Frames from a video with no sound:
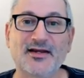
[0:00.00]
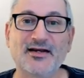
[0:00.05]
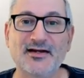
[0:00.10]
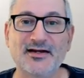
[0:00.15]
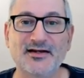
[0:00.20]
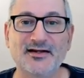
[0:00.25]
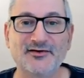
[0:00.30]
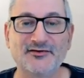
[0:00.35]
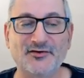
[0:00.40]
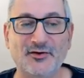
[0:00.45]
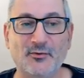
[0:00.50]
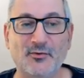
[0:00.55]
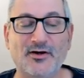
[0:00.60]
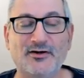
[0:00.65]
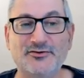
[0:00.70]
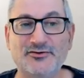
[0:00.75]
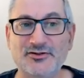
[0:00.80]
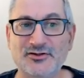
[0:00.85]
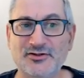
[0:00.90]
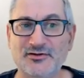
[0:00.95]
So whilst
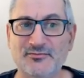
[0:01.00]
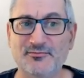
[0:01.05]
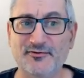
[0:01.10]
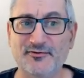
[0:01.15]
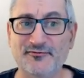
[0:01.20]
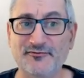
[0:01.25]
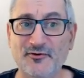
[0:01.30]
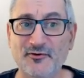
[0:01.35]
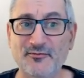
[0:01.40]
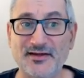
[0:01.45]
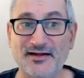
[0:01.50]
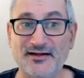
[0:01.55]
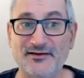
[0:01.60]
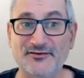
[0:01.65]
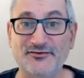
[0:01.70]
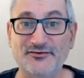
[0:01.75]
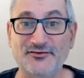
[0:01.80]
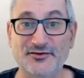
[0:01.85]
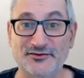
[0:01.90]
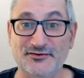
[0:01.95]
you can perform that
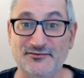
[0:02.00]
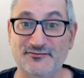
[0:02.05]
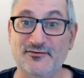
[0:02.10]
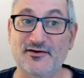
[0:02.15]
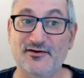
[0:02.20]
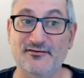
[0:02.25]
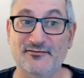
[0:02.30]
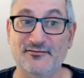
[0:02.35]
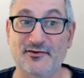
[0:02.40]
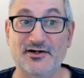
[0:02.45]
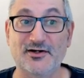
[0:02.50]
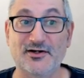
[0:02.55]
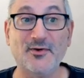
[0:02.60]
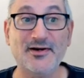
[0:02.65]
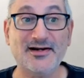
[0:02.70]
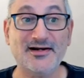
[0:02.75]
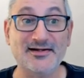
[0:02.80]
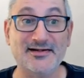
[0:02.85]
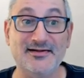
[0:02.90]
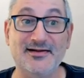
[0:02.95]
search very, very
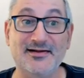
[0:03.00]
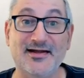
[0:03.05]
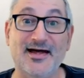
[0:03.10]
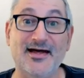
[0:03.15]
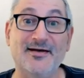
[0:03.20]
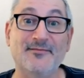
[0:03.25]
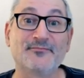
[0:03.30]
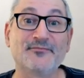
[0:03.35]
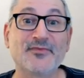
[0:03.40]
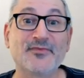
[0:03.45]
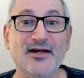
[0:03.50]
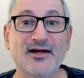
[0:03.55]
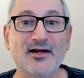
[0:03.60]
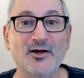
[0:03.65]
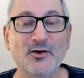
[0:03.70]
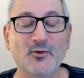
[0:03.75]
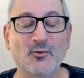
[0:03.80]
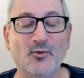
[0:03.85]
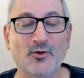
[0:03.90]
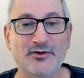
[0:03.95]
quickly there,
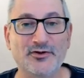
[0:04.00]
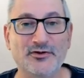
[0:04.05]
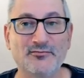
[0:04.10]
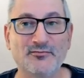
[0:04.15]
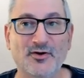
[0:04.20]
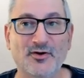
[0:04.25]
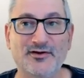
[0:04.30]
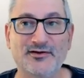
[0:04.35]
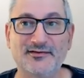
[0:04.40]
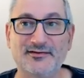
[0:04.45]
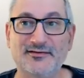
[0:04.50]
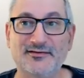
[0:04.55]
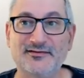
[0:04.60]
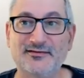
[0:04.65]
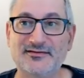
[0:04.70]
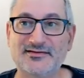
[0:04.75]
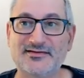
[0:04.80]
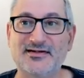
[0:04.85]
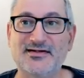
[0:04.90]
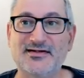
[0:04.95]
what you might
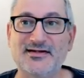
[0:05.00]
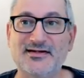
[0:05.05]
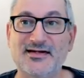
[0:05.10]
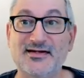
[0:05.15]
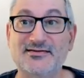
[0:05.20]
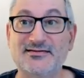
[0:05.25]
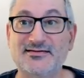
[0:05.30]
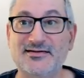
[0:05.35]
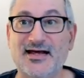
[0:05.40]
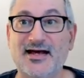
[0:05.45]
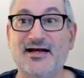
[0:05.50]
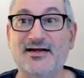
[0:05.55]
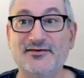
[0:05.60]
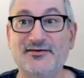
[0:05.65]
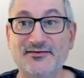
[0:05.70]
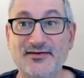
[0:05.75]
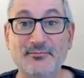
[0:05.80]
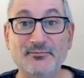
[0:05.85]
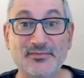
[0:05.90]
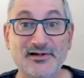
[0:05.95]
see is that
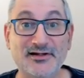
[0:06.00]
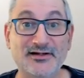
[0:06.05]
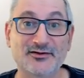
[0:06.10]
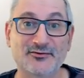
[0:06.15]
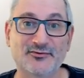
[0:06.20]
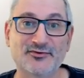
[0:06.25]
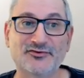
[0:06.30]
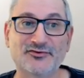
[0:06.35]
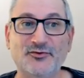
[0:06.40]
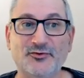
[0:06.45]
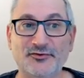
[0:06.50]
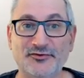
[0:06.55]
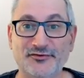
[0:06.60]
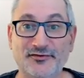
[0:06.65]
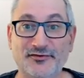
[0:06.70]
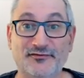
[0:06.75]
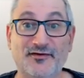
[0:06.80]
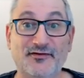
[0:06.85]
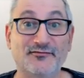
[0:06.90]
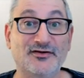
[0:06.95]
assembling the results of
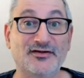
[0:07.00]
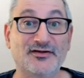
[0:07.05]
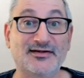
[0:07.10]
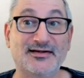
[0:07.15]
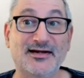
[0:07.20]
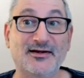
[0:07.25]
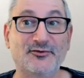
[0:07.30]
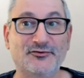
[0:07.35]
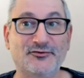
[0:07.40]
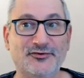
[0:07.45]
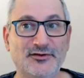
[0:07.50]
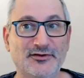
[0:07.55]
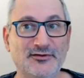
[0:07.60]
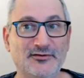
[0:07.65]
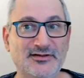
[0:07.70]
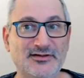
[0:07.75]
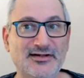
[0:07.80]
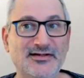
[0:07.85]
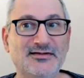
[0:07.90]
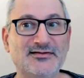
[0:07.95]
everything else that you
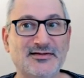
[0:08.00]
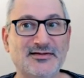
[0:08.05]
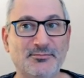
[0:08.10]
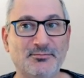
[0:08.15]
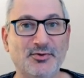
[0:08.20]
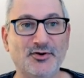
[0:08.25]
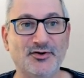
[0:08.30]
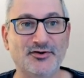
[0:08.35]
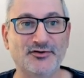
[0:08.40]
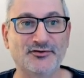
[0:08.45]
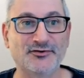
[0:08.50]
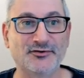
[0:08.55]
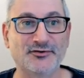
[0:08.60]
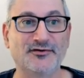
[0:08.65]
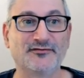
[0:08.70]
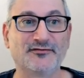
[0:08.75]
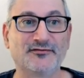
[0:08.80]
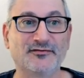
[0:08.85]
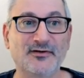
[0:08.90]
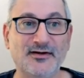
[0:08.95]
need to put a sort of
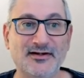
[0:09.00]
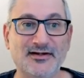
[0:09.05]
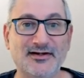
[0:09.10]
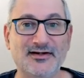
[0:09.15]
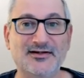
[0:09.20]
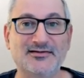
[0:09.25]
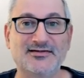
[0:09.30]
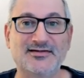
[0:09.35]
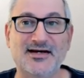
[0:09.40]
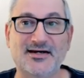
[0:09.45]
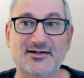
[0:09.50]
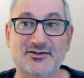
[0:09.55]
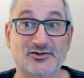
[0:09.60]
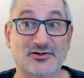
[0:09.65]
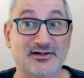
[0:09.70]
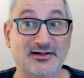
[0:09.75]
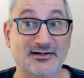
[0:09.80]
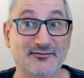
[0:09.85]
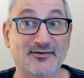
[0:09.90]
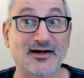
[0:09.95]

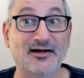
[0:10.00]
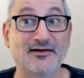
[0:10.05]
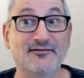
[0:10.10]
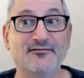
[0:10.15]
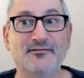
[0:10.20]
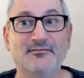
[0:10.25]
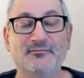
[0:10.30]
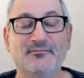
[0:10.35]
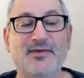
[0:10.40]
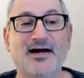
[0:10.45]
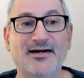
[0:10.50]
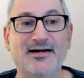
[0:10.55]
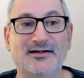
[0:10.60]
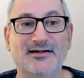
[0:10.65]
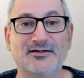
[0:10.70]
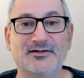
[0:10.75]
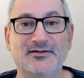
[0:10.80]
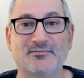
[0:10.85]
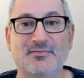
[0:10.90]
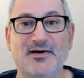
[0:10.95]
contextually relevant
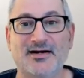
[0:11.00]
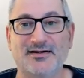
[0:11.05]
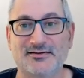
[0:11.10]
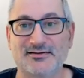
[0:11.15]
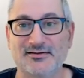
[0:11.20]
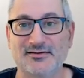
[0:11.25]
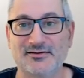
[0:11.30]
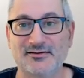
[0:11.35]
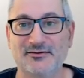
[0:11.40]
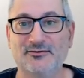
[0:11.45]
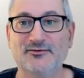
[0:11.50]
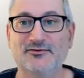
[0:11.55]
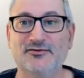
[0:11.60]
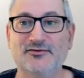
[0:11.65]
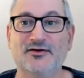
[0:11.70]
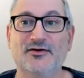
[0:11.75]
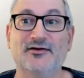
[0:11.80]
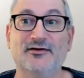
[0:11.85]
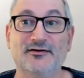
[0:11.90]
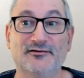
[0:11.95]
package back to the user
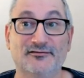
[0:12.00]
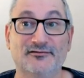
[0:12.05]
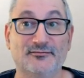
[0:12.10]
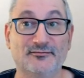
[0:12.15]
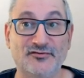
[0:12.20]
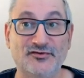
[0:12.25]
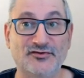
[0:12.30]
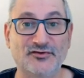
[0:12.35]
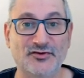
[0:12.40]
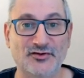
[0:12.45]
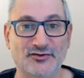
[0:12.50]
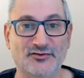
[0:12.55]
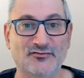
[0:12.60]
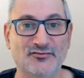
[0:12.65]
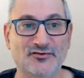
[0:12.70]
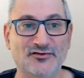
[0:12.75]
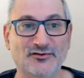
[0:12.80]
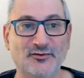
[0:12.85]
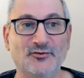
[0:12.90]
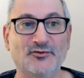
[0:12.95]
of search
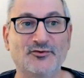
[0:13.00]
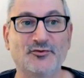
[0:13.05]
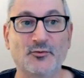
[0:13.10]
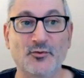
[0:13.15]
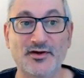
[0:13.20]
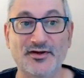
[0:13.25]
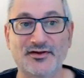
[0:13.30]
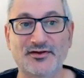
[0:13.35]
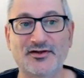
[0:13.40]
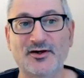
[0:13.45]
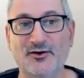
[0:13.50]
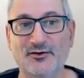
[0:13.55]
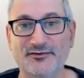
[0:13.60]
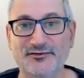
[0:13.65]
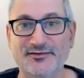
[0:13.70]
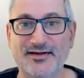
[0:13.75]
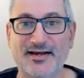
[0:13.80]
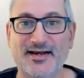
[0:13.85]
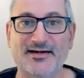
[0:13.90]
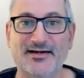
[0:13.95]
results with
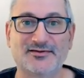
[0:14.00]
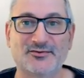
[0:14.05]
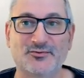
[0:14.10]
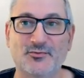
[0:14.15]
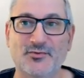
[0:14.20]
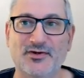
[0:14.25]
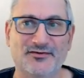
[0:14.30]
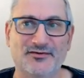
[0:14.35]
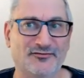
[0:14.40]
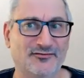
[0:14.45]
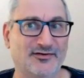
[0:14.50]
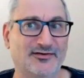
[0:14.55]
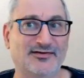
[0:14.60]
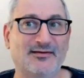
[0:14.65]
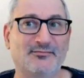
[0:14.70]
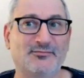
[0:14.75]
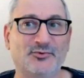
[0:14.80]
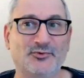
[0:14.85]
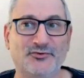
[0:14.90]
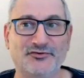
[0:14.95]
context, with, for
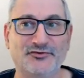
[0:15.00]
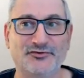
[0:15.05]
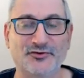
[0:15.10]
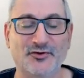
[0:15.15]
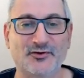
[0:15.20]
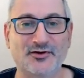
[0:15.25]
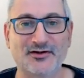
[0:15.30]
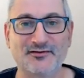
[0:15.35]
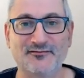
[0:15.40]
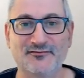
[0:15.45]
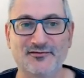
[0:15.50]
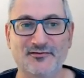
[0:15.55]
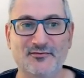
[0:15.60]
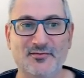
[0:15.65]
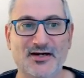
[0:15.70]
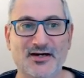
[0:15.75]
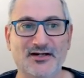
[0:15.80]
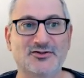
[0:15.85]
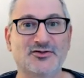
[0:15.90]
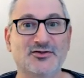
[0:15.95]
example, stock
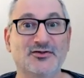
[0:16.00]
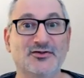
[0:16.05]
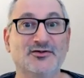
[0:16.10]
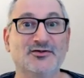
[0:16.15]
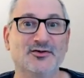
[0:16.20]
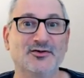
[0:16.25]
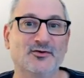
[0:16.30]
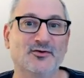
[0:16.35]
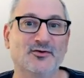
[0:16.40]
information or